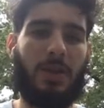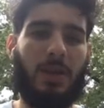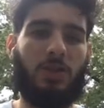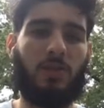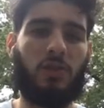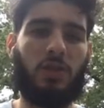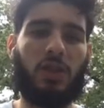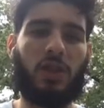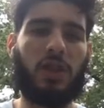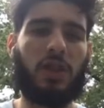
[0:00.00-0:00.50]
He
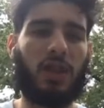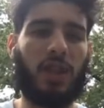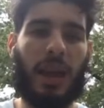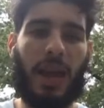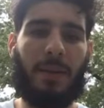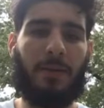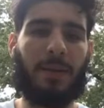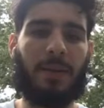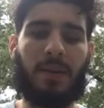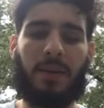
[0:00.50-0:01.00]
was just
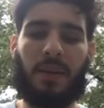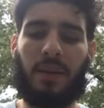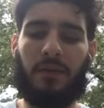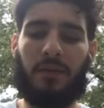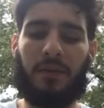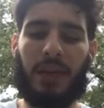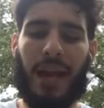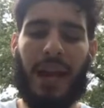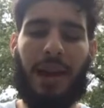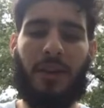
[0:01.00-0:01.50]
slamming
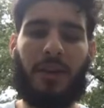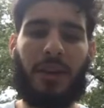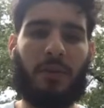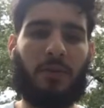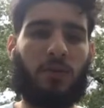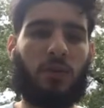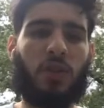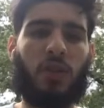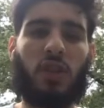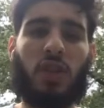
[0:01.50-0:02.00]
stuff down. He
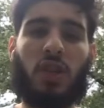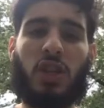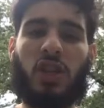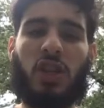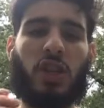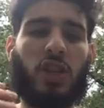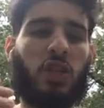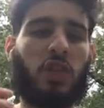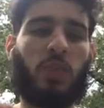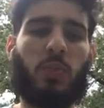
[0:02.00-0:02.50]
was just this
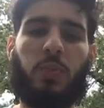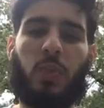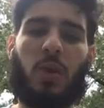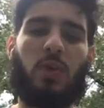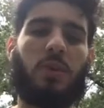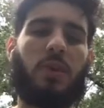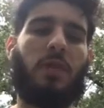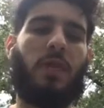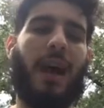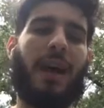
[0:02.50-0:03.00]

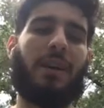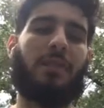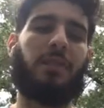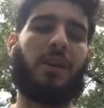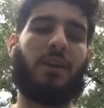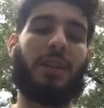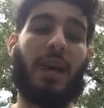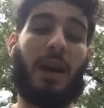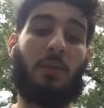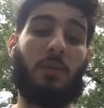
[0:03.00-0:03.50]
explosive
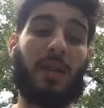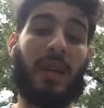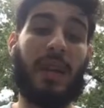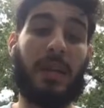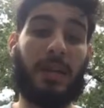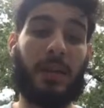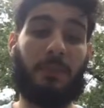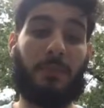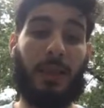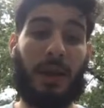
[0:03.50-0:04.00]
athlete that was
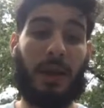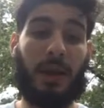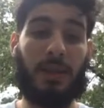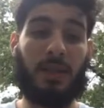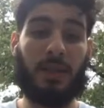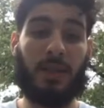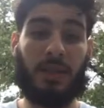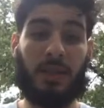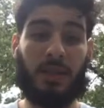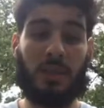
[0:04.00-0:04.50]
getting
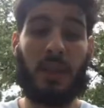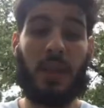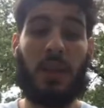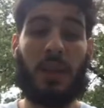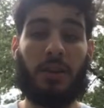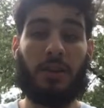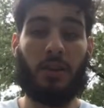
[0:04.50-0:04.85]
comparisons